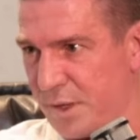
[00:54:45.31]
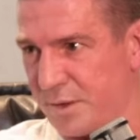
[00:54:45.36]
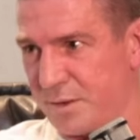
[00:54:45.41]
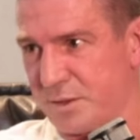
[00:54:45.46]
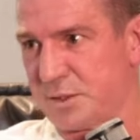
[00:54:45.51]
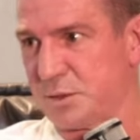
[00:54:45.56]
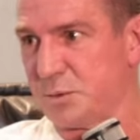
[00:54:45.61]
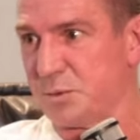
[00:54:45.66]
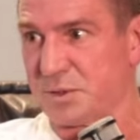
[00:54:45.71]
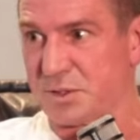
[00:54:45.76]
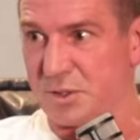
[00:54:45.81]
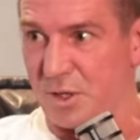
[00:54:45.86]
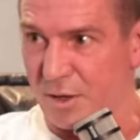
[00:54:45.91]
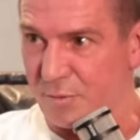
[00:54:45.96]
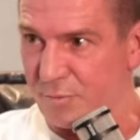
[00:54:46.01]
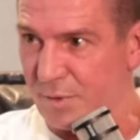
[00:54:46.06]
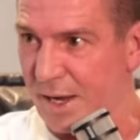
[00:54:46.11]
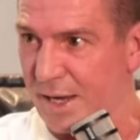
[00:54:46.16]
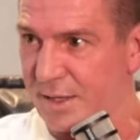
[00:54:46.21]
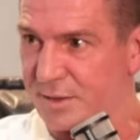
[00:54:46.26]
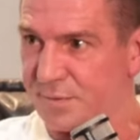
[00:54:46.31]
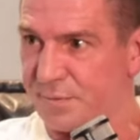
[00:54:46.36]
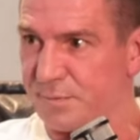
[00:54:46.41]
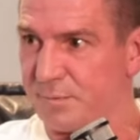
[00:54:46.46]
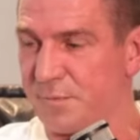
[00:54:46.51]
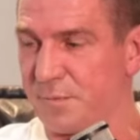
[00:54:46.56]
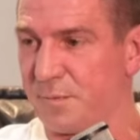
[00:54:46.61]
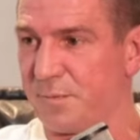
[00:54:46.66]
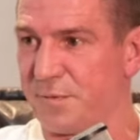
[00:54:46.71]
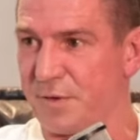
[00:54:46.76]
You know, the suicide rates
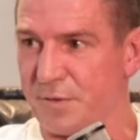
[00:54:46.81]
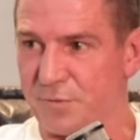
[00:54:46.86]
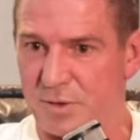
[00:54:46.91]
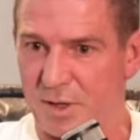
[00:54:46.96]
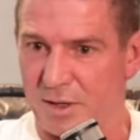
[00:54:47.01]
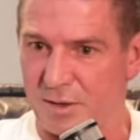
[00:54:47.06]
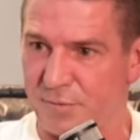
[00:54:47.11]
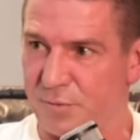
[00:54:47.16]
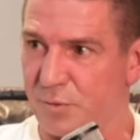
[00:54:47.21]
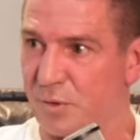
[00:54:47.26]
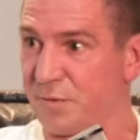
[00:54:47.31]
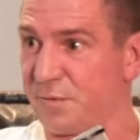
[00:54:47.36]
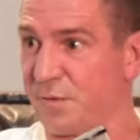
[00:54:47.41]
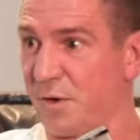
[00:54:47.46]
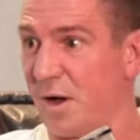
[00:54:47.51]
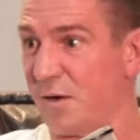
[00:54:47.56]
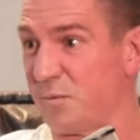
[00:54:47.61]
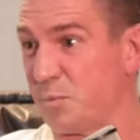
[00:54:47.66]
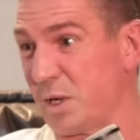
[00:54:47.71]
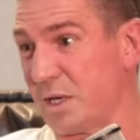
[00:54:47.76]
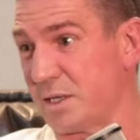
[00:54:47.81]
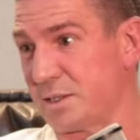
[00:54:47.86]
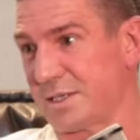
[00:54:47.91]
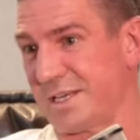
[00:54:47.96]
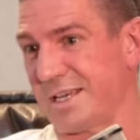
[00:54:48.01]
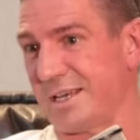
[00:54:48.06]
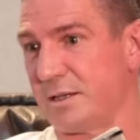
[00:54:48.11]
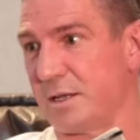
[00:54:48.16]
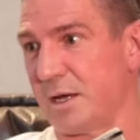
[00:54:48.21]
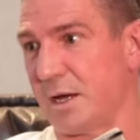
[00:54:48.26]
from 15 to 45, biggest
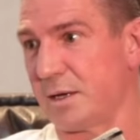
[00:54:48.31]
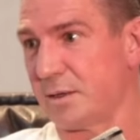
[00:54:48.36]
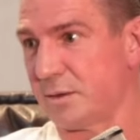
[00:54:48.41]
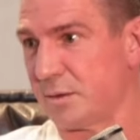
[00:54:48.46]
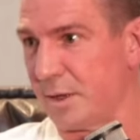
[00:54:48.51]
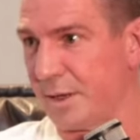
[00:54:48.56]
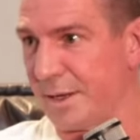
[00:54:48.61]
killer.